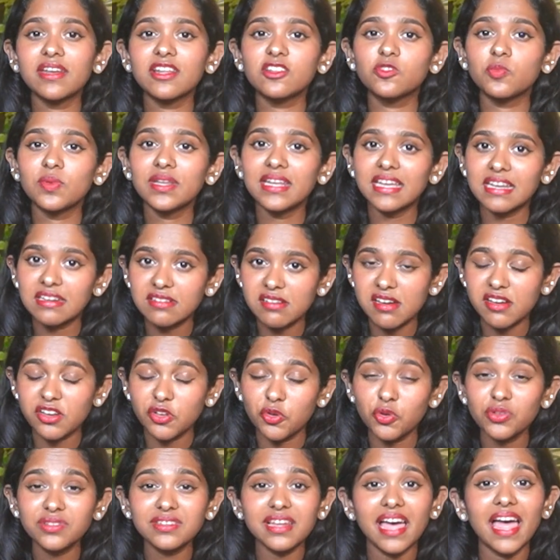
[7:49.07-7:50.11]
has been
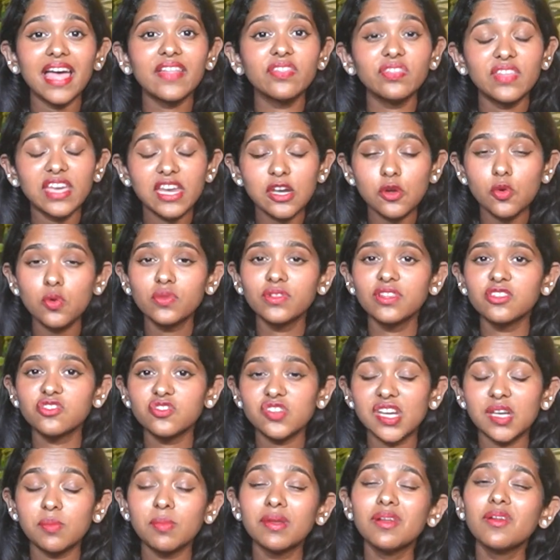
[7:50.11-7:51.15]
introduced, and they do this
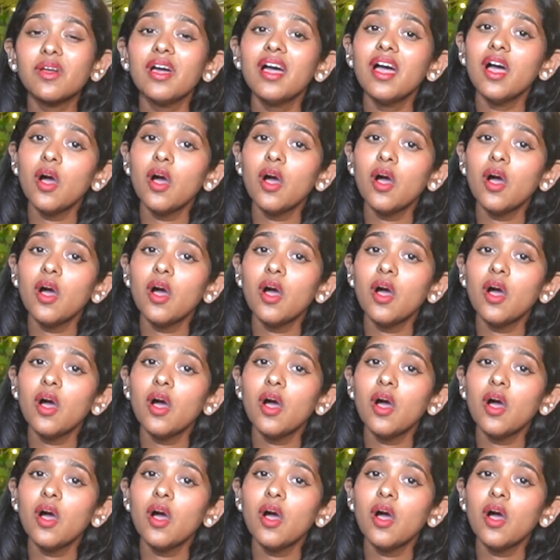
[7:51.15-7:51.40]
treatment